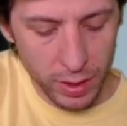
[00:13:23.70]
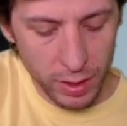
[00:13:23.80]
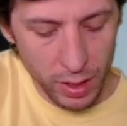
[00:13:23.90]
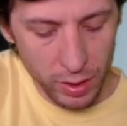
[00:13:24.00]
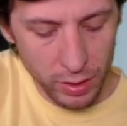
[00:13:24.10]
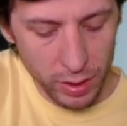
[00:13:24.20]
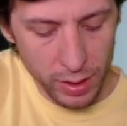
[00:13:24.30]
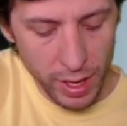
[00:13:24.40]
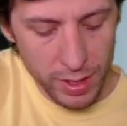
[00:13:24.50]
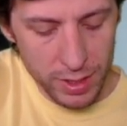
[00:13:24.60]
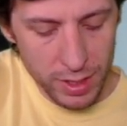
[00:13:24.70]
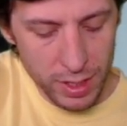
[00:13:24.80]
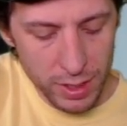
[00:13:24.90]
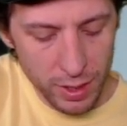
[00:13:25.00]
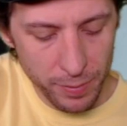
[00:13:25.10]
Coloring in that
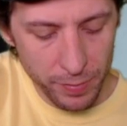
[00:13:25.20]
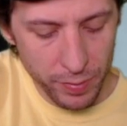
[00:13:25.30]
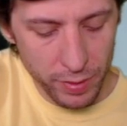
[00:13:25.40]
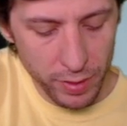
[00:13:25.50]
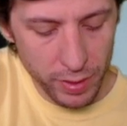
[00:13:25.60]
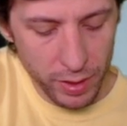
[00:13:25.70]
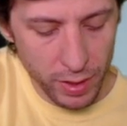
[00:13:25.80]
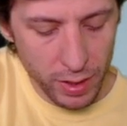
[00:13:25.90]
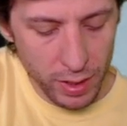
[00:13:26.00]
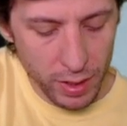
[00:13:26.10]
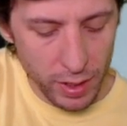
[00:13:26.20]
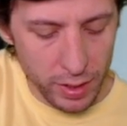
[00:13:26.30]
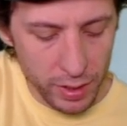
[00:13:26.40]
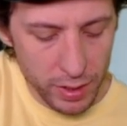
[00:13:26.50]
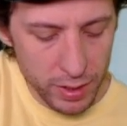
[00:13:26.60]
seat.
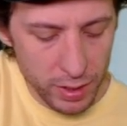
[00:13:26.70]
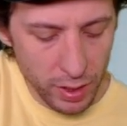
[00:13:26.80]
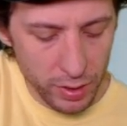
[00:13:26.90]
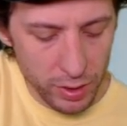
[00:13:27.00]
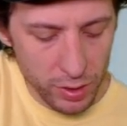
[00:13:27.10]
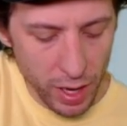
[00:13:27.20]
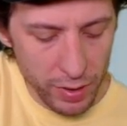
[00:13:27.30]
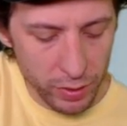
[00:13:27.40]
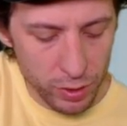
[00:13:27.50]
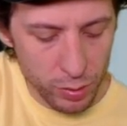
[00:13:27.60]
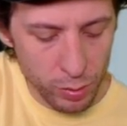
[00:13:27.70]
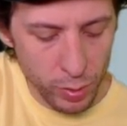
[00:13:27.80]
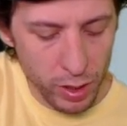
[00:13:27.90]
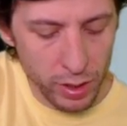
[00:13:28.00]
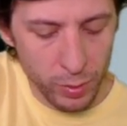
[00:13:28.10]
And this on the driver is
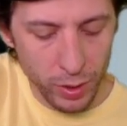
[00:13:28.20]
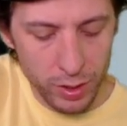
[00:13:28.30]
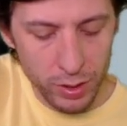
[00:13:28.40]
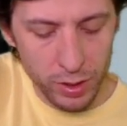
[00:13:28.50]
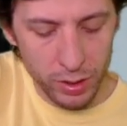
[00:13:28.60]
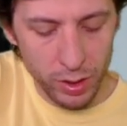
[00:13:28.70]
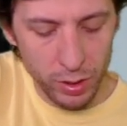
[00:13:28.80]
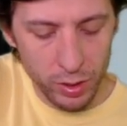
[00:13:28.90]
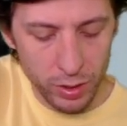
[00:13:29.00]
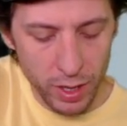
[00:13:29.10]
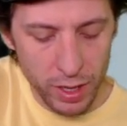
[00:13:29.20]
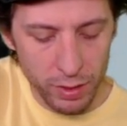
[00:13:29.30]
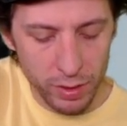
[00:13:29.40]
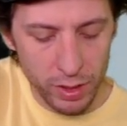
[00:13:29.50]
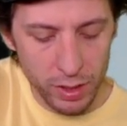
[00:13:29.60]
really where you can go
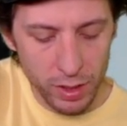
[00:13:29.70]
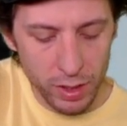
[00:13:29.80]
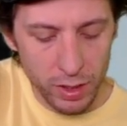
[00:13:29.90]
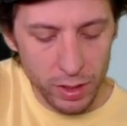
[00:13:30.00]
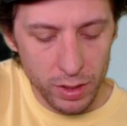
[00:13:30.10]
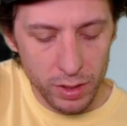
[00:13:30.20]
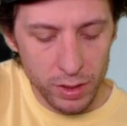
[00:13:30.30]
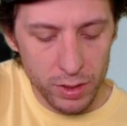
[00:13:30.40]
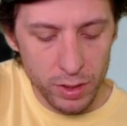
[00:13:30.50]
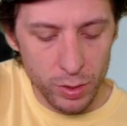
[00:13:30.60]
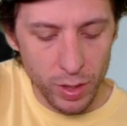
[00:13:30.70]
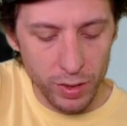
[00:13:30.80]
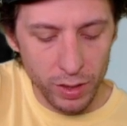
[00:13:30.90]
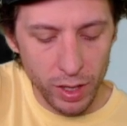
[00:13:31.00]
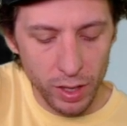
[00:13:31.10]
creative and do
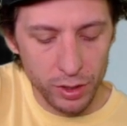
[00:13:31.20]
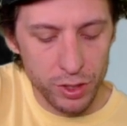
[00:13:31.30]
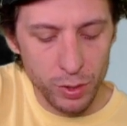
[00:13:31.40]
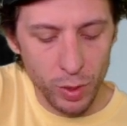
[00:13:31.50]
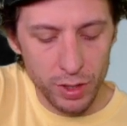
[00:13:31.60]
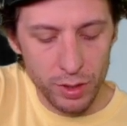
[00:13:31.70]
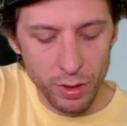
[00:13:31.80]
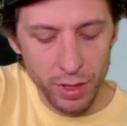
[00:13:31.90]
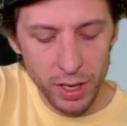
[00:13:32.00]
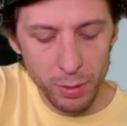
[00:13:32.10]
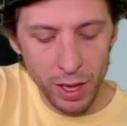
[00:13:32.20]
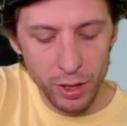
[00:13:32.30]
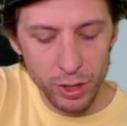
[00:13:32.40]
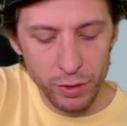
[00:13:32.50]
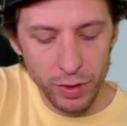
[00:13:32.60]
whatever colors you want. So think about
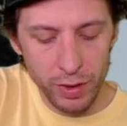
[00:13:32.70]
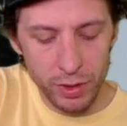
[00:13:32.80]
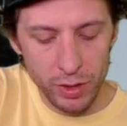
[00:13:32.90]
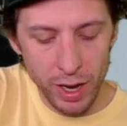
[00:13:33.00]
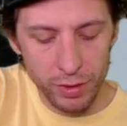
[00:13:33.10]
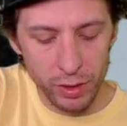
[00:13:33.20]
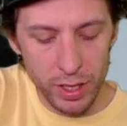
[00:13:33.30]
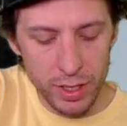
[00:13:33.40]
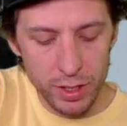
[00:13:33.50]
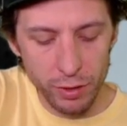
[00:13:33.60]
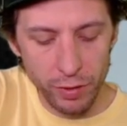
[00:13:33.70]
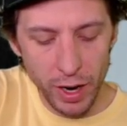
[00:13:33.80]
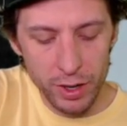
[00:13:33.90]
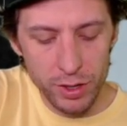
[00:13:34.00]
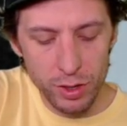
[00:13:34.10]
who your favorite driver is. Their
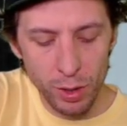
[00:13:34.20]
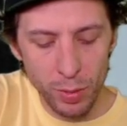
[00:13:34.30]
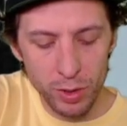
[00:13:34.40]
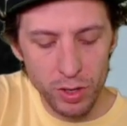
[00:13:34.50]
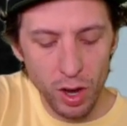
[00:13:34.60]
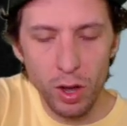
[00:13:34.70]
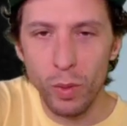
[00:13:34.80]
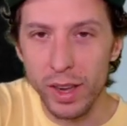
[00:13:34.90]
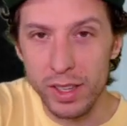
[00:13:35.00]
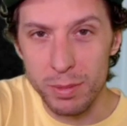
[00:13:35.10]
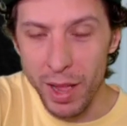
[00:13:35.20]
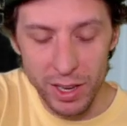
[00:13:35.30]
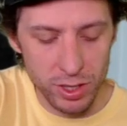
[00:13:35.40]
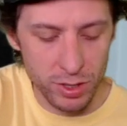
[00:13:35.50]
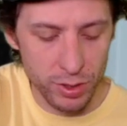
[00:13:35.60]
fire suit almost always
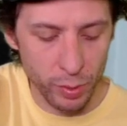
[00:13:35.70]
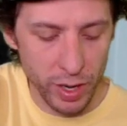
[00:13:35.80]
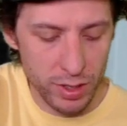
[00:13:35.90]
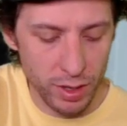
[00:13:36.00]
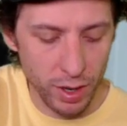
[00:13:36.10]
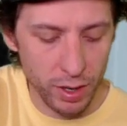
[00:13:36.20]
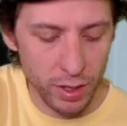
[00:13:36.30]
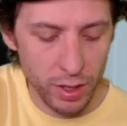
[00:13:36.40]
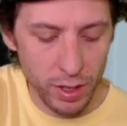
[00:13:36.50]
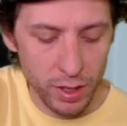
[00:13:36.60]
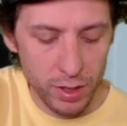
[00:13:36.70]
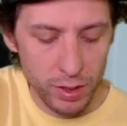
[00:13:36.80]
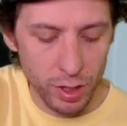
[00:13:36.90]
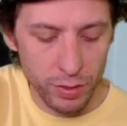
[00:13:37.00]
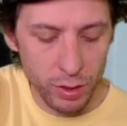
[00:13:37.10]
matches the race car.
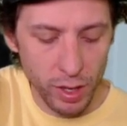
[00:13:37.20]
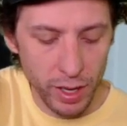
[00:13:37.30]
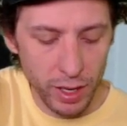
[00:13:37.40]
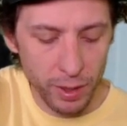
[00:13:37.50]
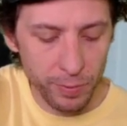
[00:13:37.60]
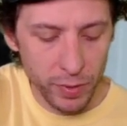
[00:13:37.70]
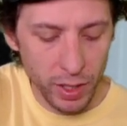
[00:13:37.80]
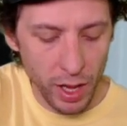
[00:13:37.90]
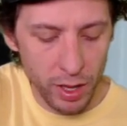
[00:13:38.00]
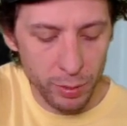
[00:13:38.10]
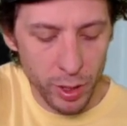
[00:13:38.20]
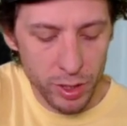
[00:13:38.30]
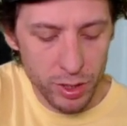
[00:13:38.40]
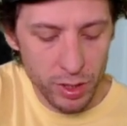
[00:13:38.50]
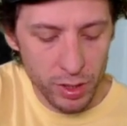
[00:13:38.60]
So if you like Kyle
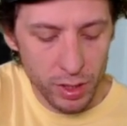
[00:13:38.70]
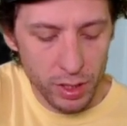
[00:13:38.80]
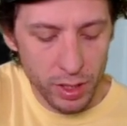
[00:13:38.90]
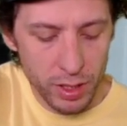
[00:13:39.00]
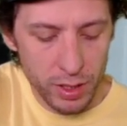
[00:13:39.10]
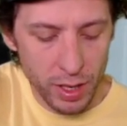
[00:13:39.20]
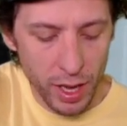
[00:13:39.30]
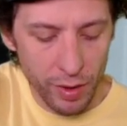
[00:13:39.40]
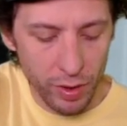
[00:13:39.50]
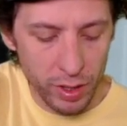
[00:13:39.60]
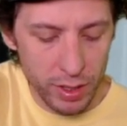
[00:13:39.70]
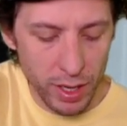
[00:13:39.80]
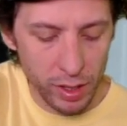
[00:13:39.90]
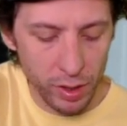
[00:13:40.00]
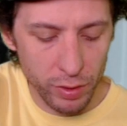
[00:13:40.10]
Busch, he's going to have on a
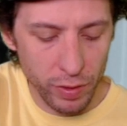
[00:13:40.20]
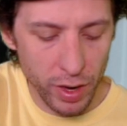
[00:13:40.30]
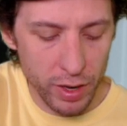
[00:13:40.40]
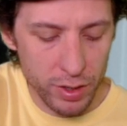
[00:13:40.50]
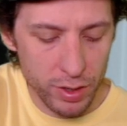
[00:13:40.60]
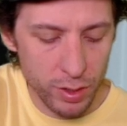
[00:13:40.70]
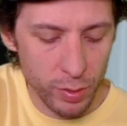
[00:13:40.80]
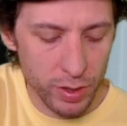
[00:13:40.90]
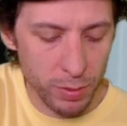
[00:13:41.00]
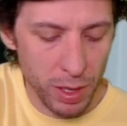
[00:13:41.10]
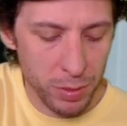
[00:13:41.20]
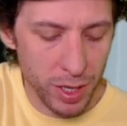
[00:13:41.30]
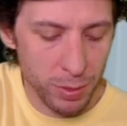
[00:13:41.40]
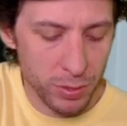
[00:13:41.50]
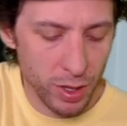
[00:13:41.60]
yellow fire suit with some
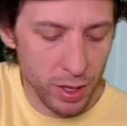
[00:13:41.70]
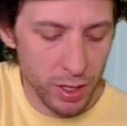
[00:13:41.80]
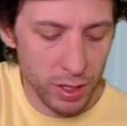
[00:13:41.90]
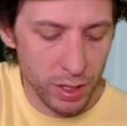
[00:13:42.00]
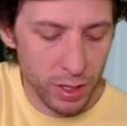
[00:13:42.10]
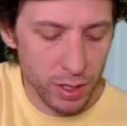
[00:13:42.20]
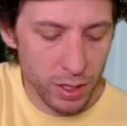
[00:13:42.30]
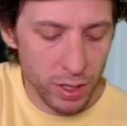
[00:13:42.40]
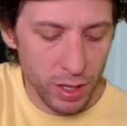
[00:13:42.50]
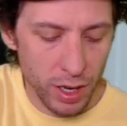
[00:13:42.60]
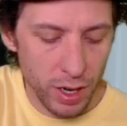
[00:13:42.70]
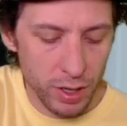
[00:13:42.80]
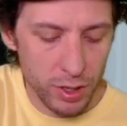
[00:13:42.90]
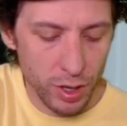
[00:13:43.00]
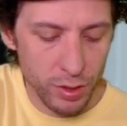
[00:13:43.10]
M&Ms on it.
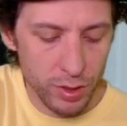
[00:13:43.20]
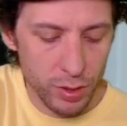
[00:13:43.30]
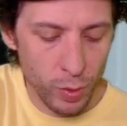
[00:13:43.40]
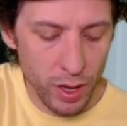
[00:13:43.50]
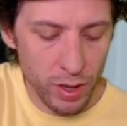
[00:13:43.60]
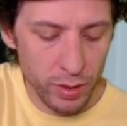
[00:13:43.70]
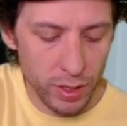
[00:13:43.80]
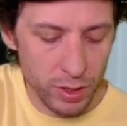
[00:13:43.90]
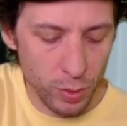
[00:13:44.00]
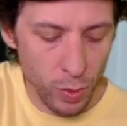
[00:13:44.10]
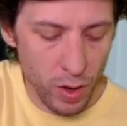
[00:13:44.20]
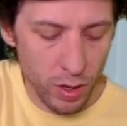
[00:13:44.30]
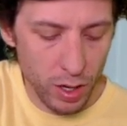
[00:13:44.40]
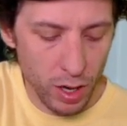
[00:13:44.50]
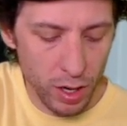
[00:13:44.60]
Eric Jones as well in his
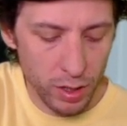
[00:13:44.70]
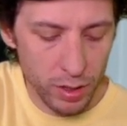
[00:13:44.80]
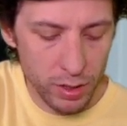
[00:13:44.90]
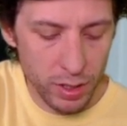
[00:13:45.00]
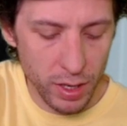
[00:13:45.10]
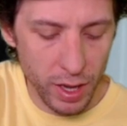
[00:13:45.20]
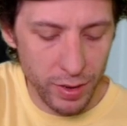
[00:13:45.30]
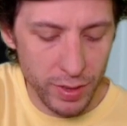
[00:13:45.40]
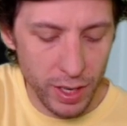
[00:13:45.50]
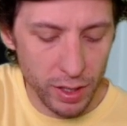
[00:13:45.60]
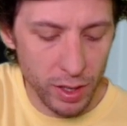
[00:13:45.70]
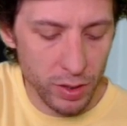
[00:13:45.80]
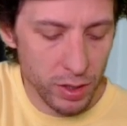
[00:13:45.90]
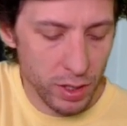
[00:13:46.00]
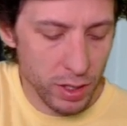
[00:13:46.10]
DeWalt car is going to have
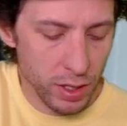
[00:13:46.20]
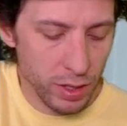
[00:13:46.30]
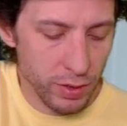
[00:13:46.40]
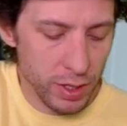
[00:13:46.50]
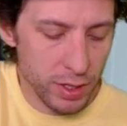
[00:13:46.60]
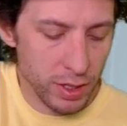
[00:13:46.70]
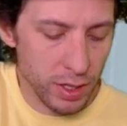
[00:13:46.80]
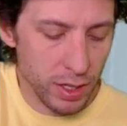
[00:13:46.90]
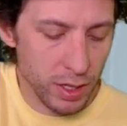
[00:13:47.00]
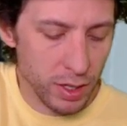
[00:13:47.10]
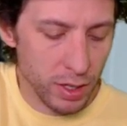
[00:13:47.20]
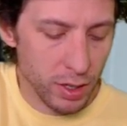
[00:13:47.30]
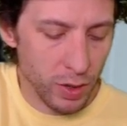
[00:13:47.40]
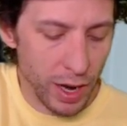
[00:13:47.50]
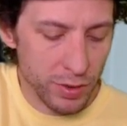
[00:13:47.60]
yellow. If he's in the
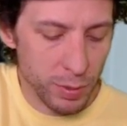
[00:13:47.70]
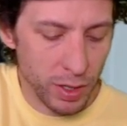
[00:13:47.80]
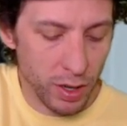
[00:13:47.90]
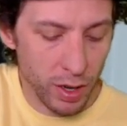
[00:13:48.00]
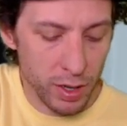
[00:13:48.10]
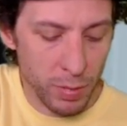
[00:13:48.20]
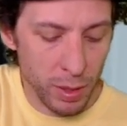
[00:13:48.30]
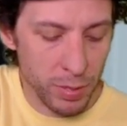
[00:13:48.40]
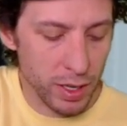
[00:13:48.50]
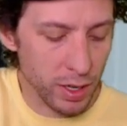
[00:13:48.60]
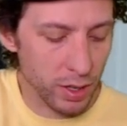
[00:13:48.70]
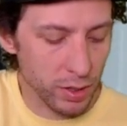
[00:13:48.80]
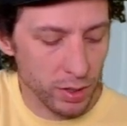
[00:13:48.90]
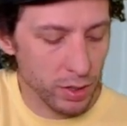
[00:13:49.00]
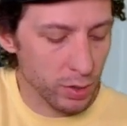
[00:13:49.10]
Craftsman car, he might be in a
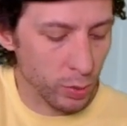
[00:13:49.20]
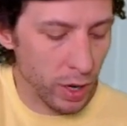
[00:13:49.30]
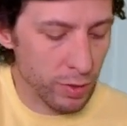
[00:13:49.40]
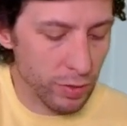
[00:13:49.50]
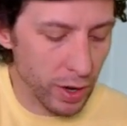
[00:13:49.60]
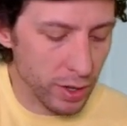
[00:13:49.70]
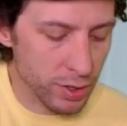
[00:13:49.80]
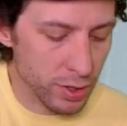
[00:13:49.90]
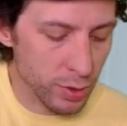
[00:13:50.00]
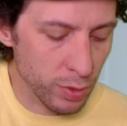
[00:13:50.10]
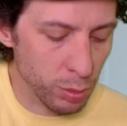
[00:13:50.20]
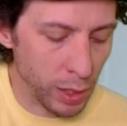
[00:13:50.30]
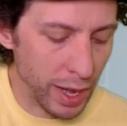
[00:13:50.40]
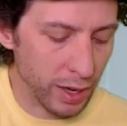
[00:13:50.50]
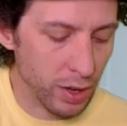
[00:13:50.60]
red fire suit with
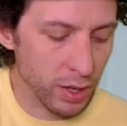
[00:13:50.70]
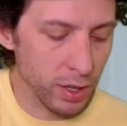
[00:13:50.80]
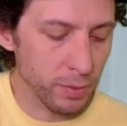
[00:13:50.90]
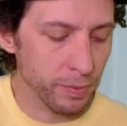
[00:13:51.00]
black on it.